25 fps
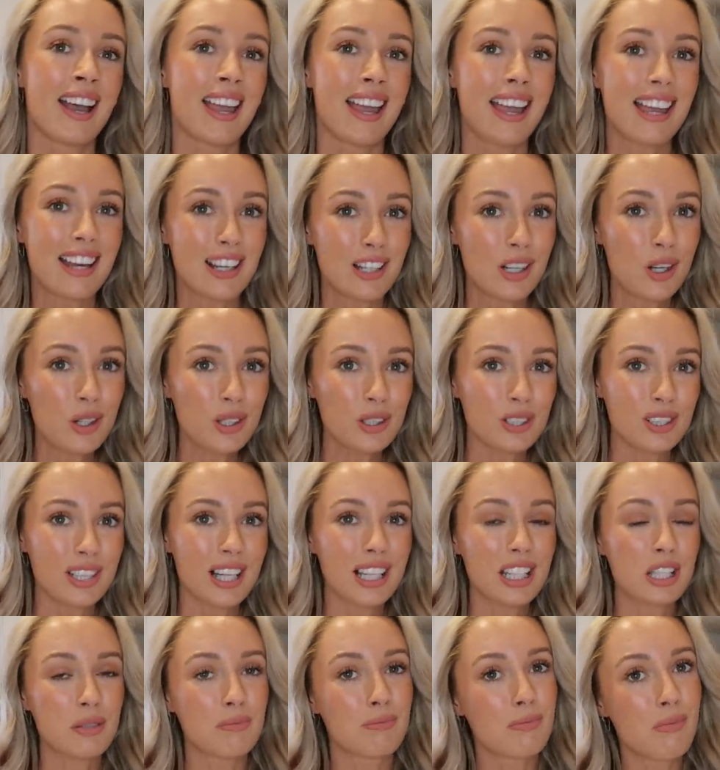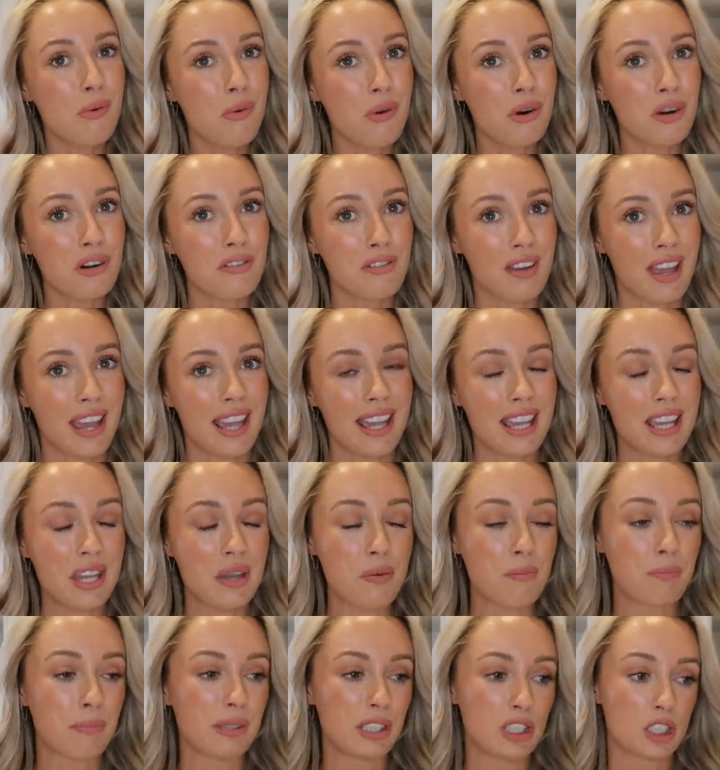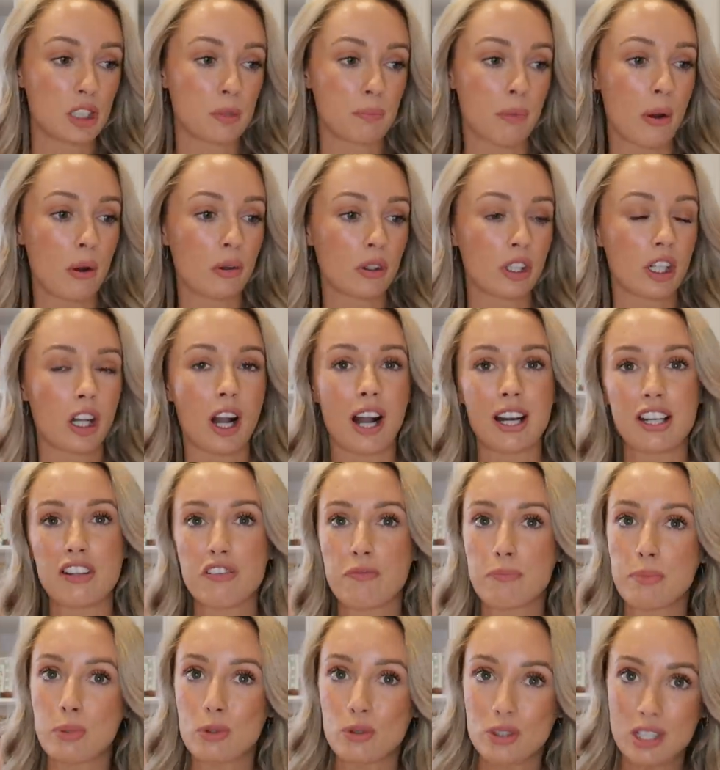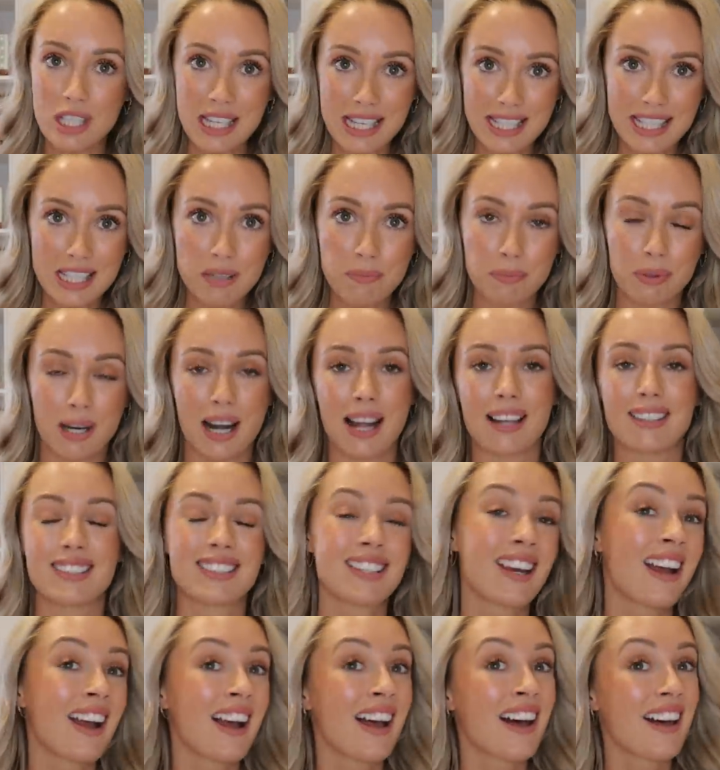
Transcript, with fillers: it looks like more of a bespoke kind of boutique brand